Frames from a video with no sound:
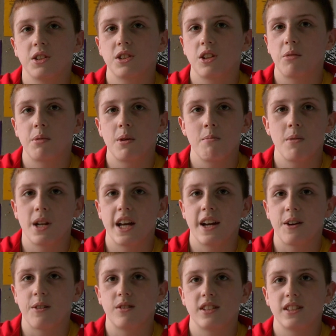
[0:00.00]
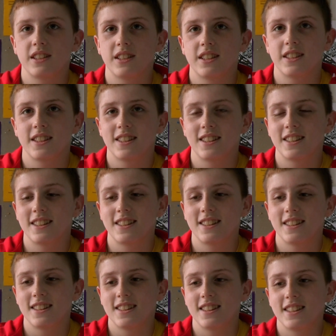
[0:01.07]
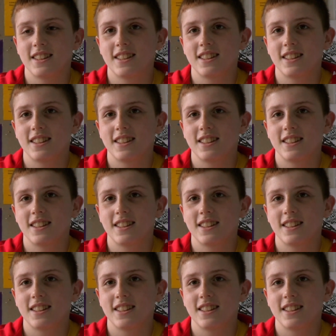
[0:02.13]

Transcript: stopping me now. Loving your